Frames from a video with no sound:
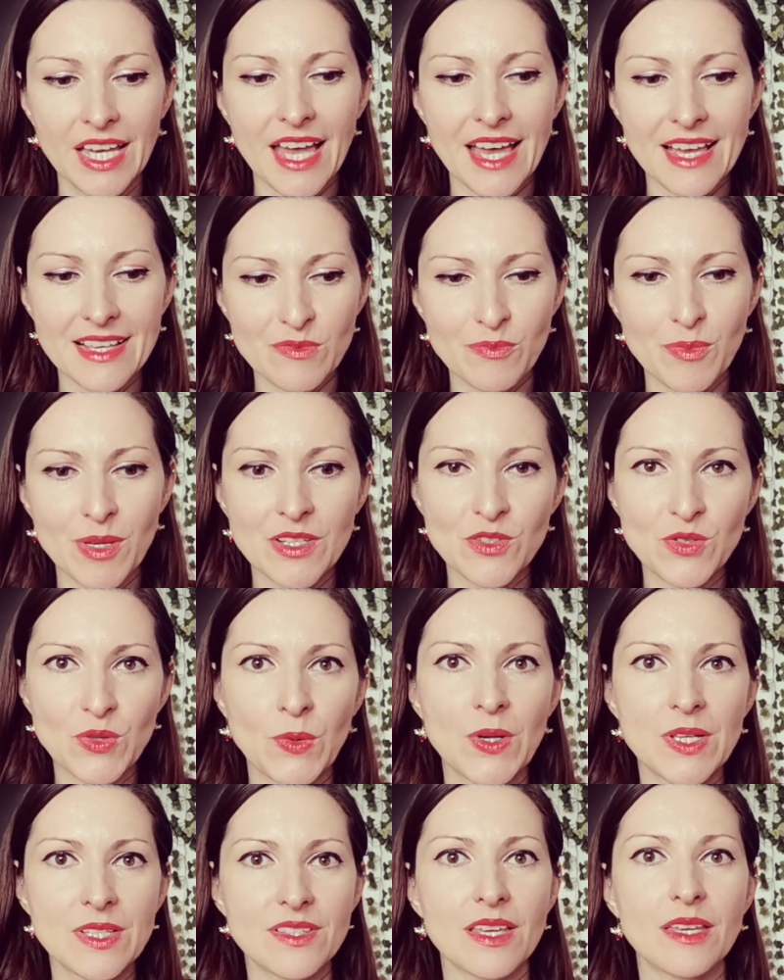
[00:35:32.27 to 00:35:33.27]
has been
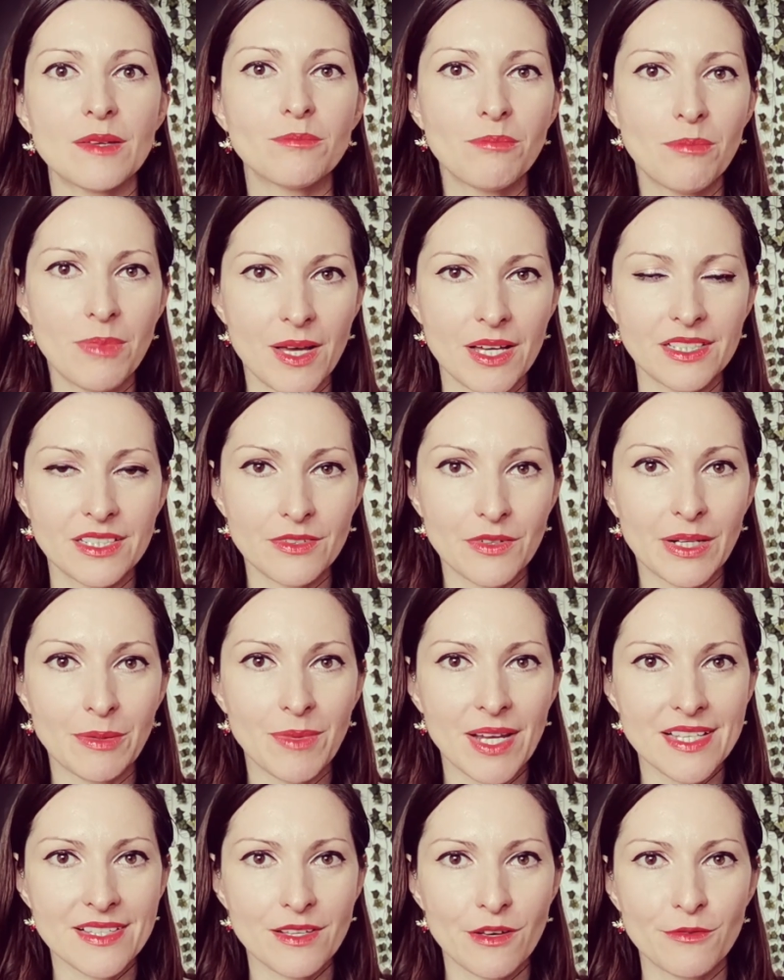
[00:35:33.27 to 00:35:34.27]
towards bettering
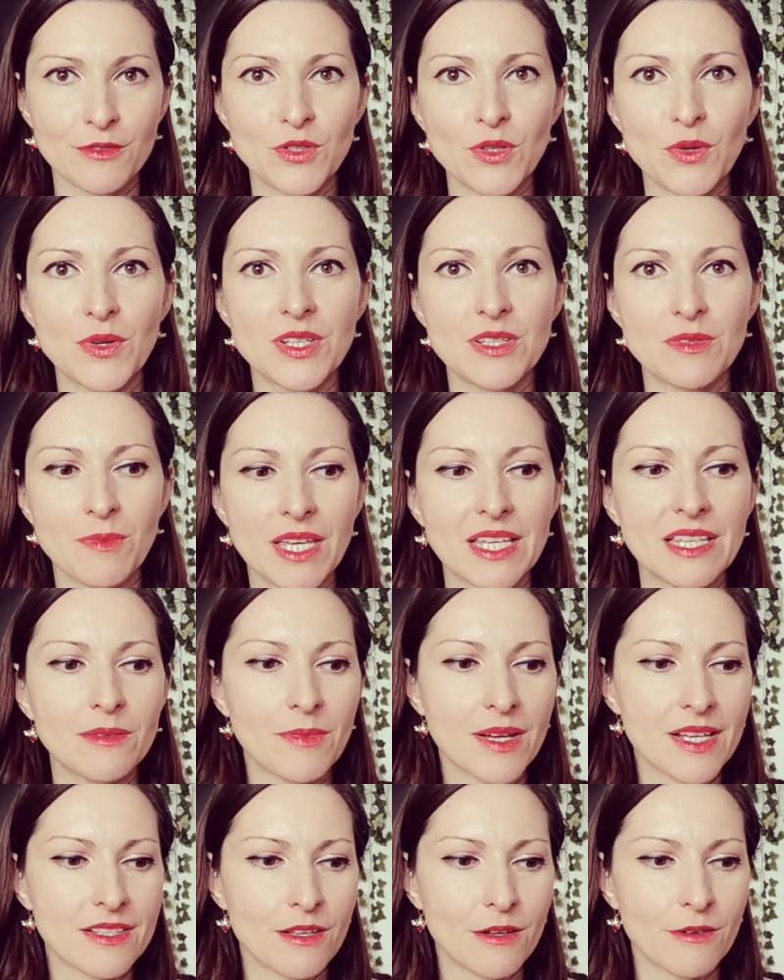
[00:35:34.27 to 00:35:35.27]
myself, towards
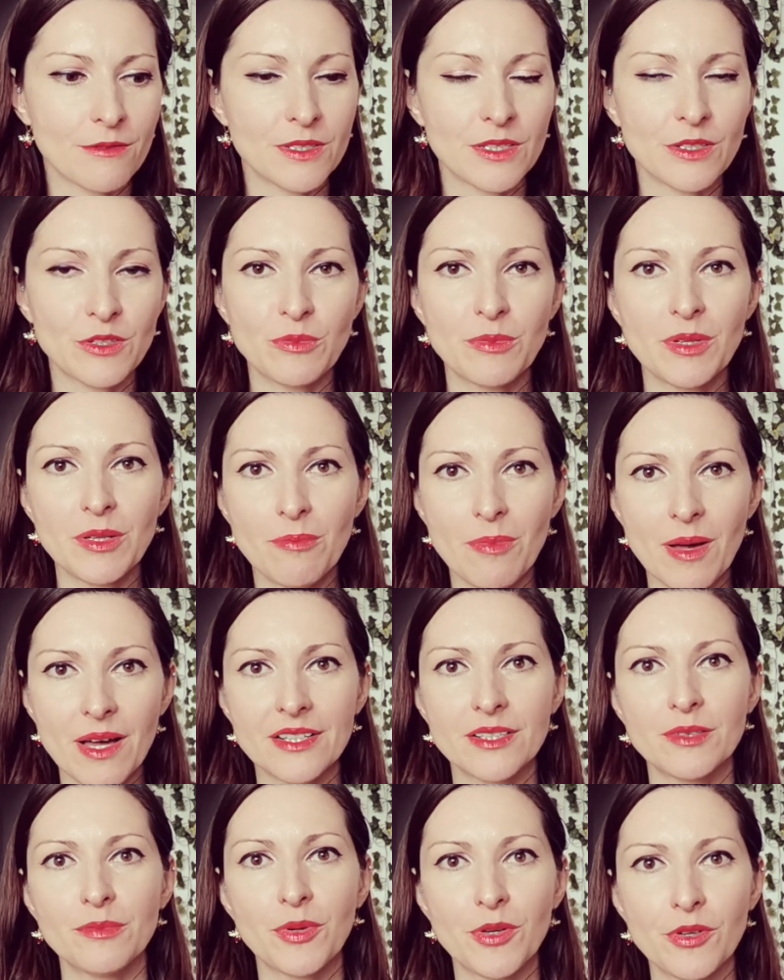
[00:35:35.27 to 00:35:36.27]
making myself a little bit
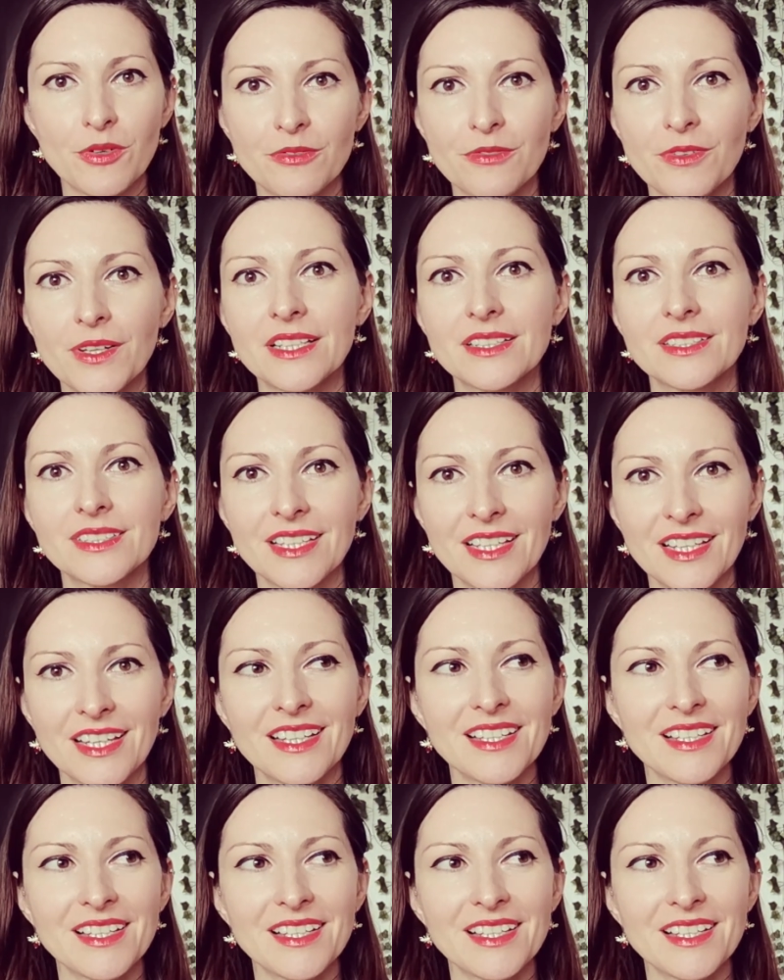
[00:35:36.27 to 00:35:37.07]
better, perfect.